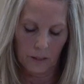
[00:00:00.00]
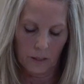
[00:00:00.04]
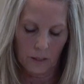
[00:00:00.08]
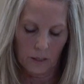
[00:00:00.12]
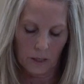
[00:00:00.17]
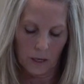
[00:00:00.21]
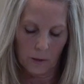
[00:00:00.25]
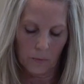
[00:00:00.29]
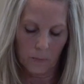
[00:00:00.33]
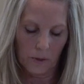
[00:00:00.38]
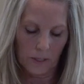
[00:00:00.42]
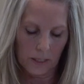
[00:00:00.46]

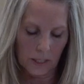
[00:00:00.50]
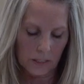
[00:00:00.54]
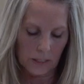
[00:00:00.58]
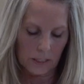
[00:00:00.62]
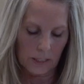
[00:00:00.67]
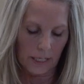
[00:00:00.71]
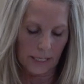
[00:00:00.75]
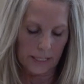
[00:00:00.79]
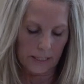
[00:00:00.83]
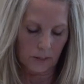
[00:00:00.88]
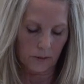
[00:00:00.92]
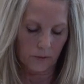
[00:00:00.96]
And what it's
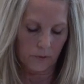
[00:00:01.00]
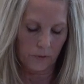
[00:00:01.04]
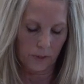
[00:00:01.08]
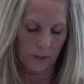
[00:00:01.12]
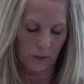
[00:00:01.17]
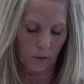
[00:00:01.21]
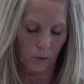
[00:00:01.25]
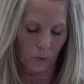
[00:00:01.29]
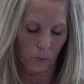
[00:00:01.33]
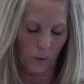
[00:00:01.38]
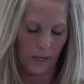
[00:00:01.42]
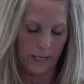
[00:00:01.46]
like to feel
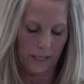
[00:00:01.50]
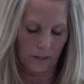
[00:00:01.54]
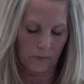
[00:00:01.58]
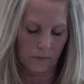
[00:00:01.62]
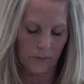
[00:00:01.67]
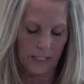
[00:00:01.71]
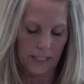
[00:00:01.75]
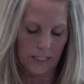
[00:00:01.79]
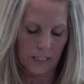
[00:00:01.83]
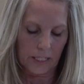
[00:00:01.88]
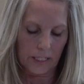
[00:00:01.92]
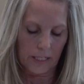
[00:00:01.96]
the weight of
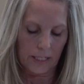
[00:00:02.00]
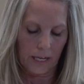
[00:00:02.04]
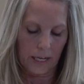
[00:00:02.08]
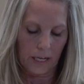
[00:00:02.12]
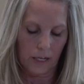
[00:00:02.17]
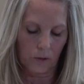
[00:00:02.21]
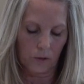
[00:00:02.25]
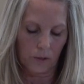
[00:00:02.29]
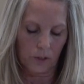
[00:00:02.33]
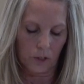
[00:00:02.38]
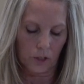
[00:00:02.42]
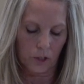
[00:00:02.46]
each day
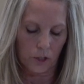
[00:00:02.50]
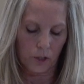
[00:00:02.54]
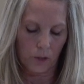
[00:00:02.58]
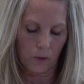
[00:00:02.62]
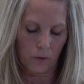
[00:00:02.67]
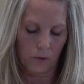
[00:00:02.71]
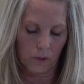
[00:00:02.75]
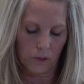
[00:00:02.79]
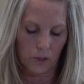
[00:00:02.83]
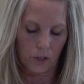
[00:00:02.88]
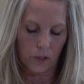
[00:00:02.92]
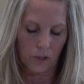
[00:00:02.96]
on your
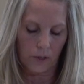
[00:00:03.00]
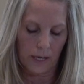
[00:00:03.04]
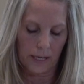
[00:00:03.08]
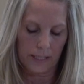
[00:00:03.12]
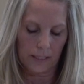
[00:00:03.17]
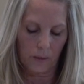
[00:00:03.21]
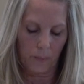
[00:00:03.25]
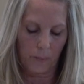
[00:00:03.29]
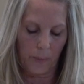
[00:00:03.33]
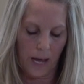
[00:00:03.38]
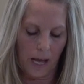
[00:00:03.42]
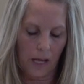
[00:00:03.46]
shoulders trying
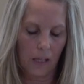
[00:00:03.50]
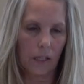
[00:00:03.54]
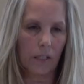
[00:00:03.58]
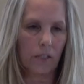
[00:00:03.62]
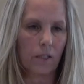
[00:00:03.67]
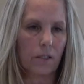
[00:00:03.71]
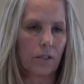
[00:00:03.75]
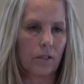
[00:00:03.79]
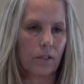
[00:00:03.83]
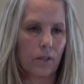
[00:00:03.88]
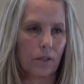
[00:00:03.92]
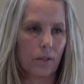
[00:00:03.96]
to
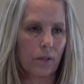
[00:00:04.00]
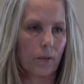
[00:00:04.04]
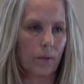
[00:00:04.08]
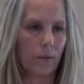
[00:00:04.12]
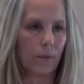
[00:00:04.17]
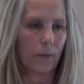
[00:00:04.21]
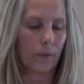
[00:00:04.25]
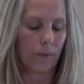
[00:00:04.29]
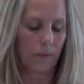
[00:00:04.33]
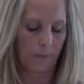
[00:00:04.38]
balance the two.